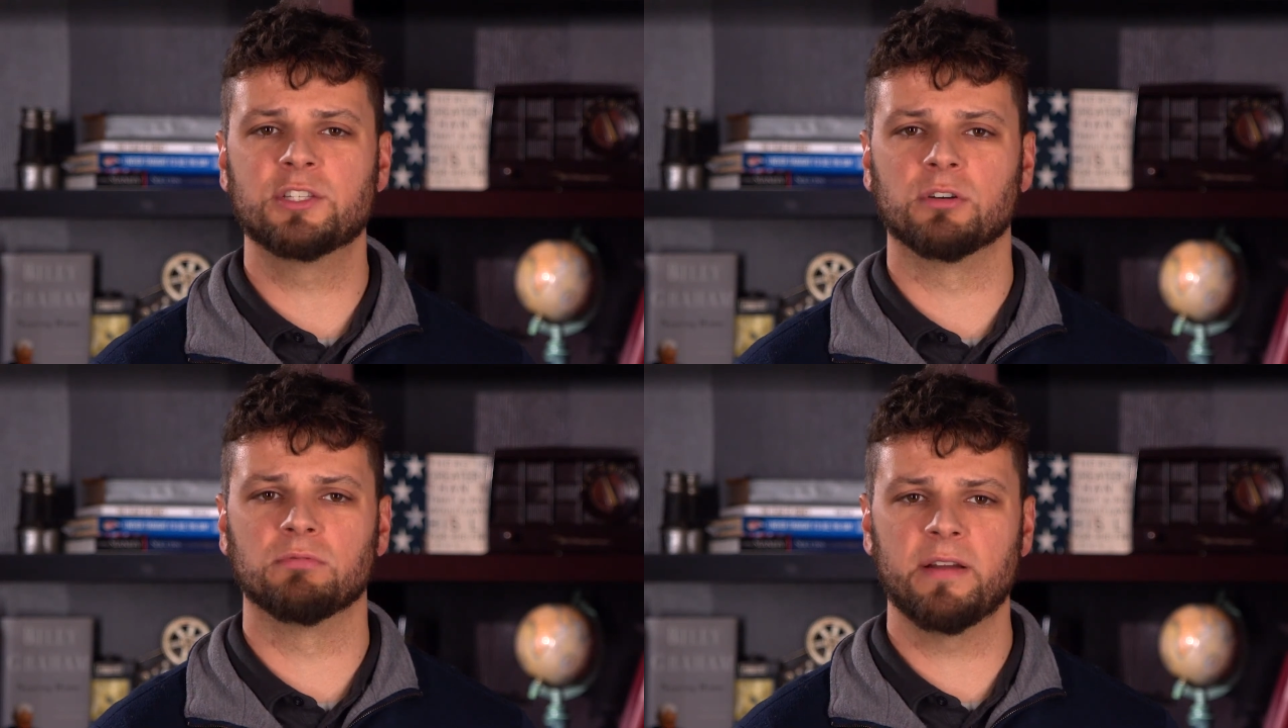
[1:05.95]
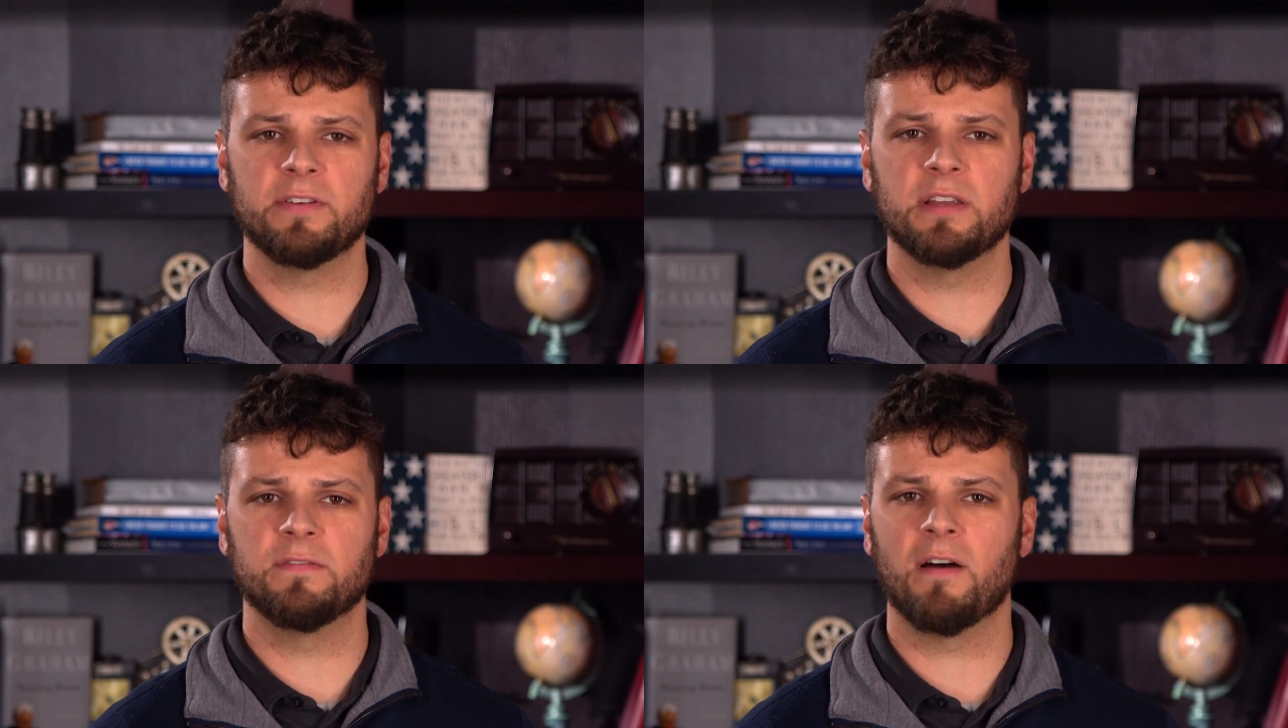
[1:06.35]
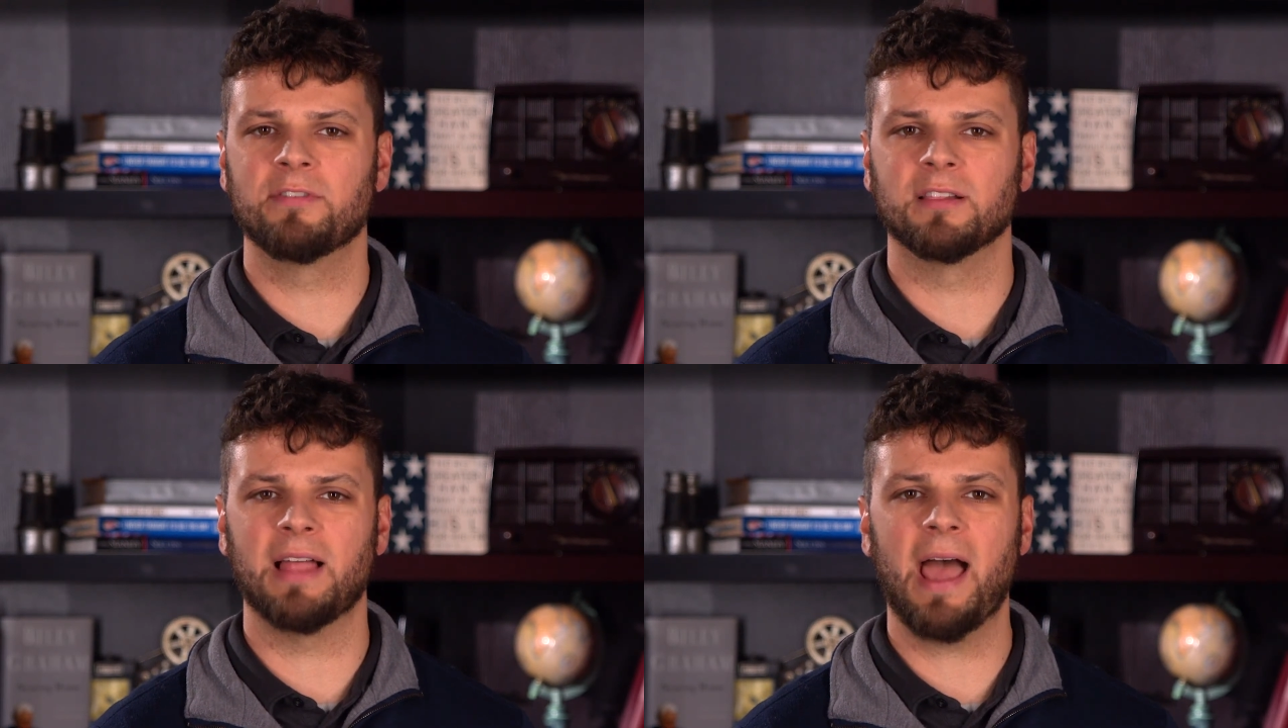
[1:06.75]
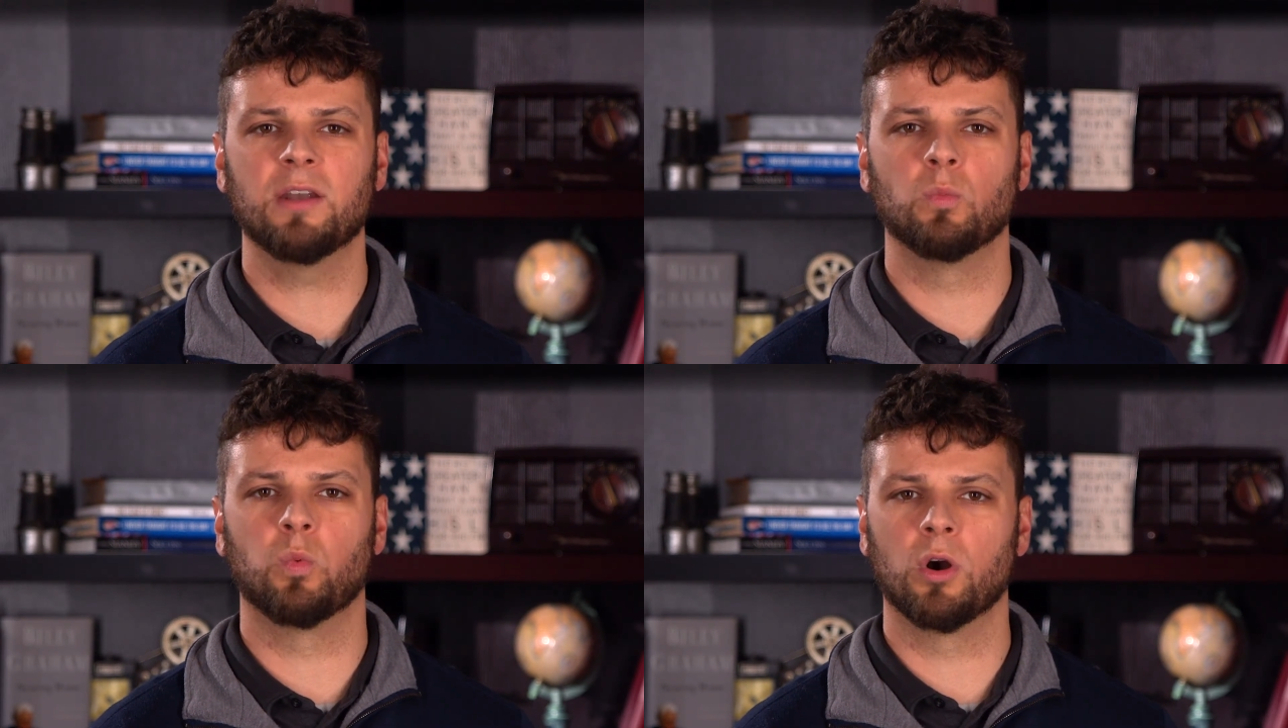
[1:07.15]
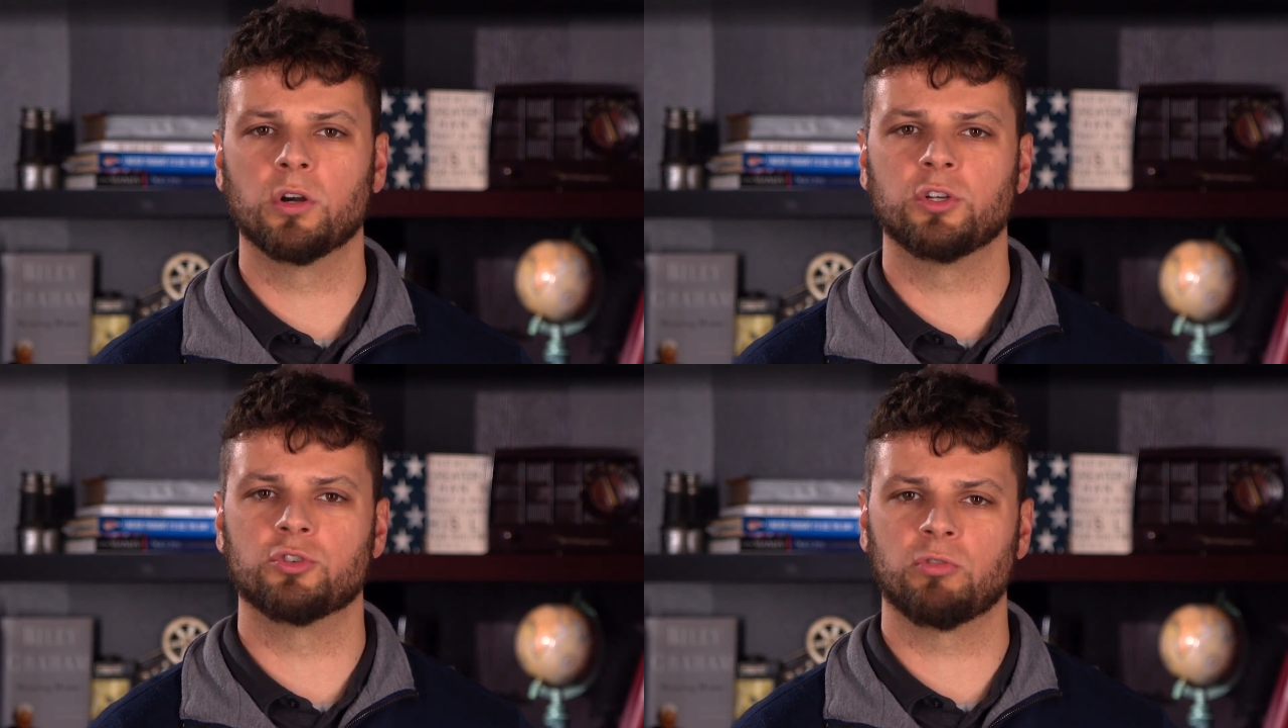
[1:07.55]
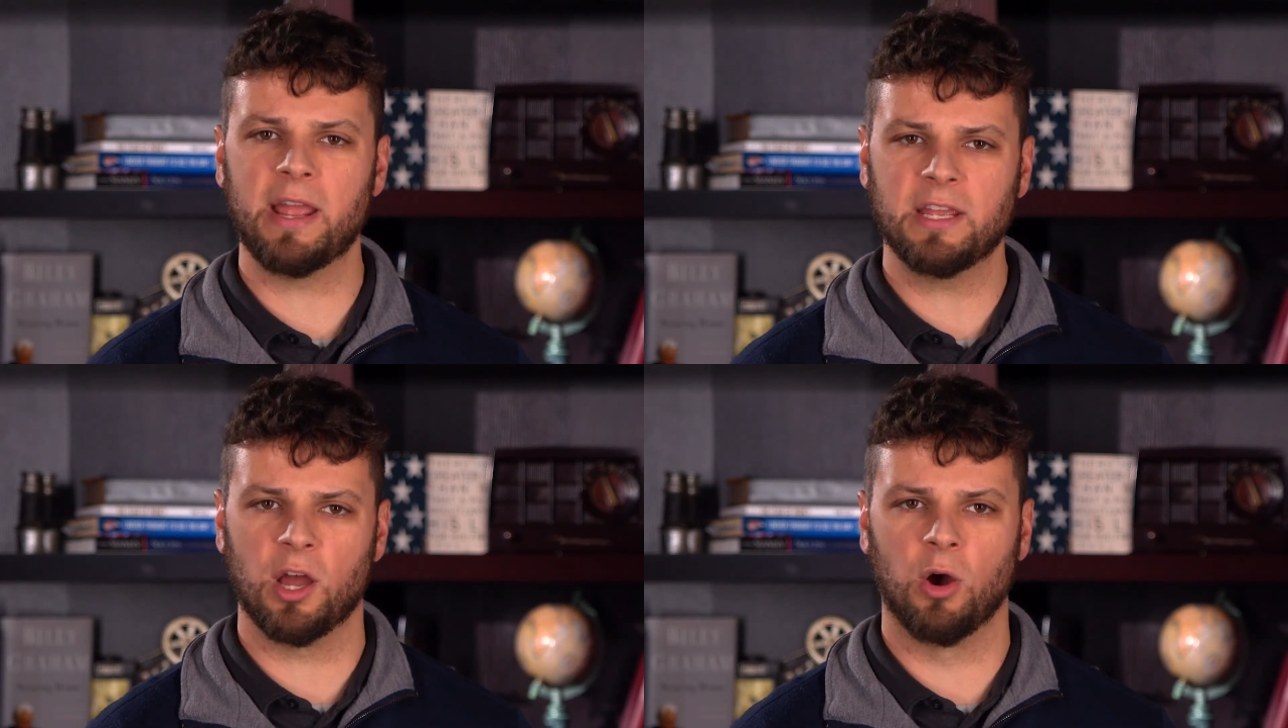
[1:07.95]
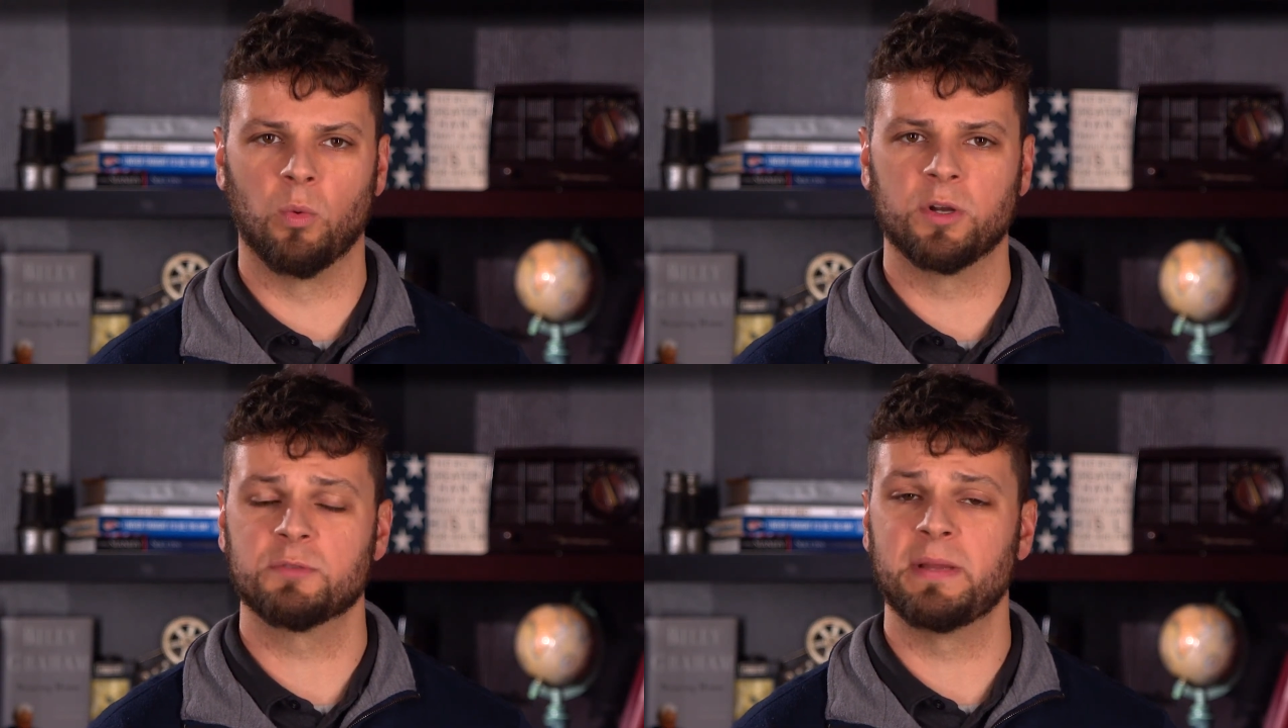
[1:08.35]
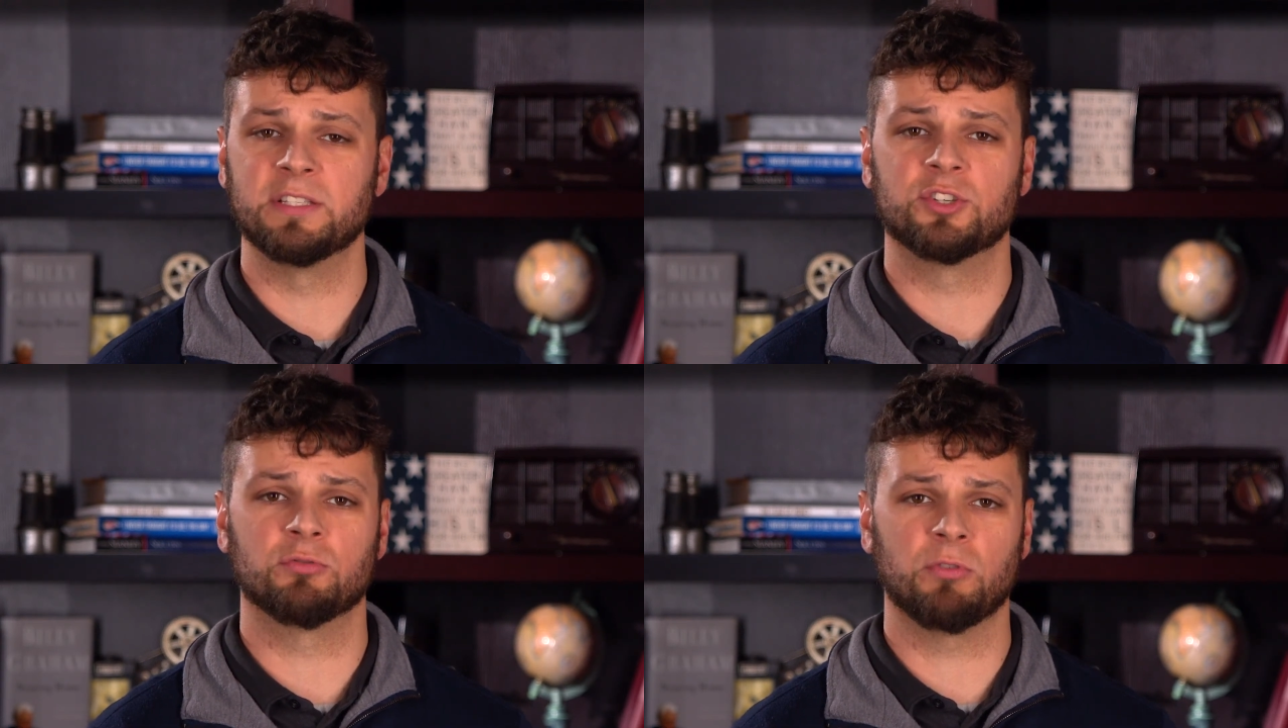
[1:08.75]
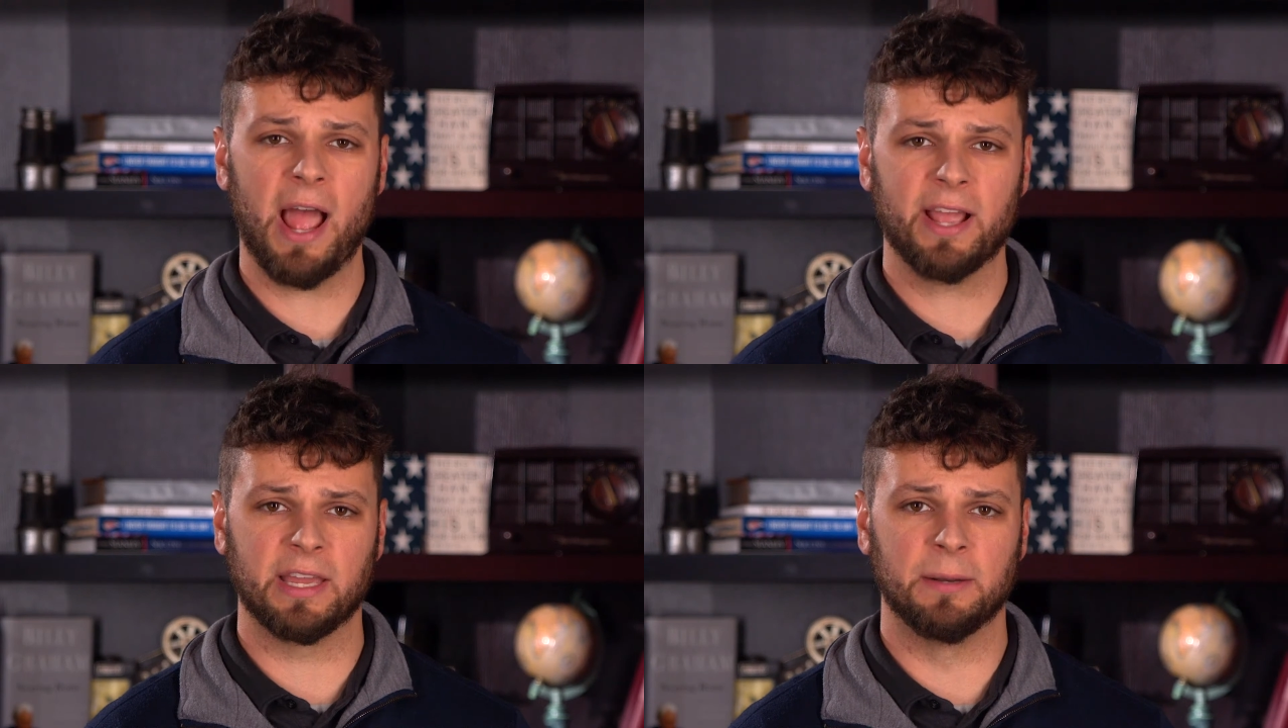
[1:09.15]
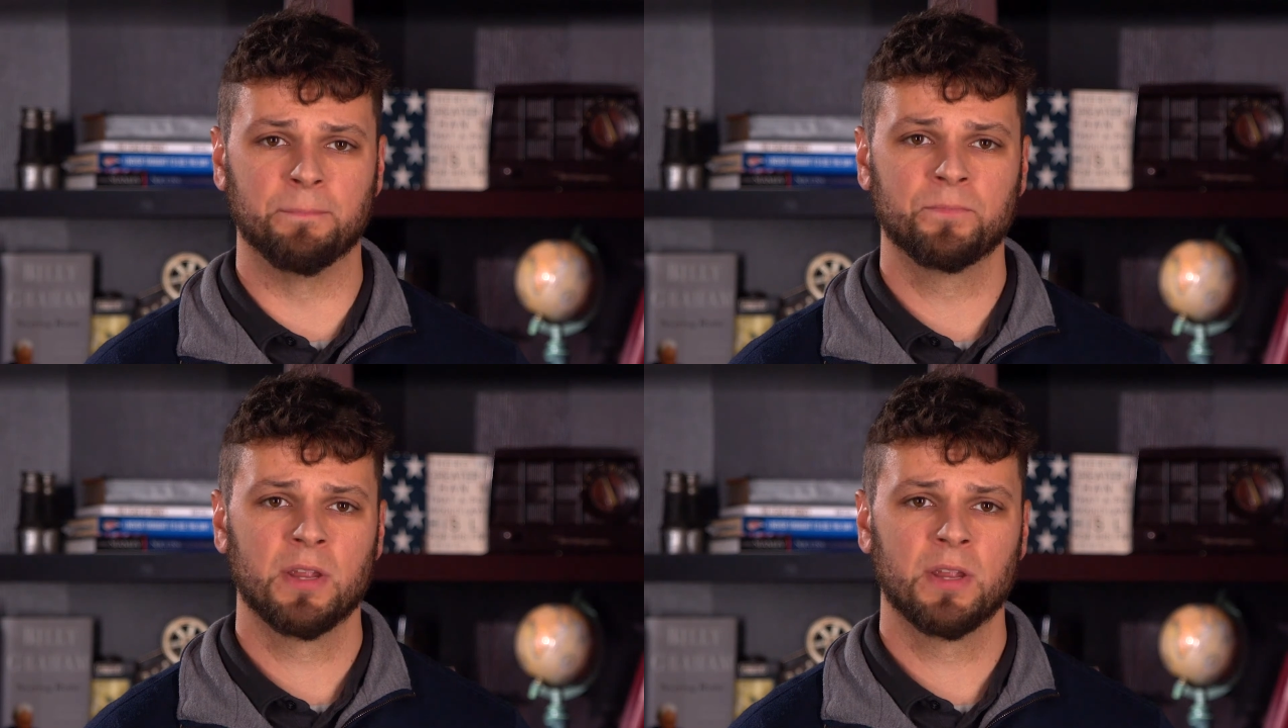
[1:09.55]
derivative of the Latin word Draco, which means dragon.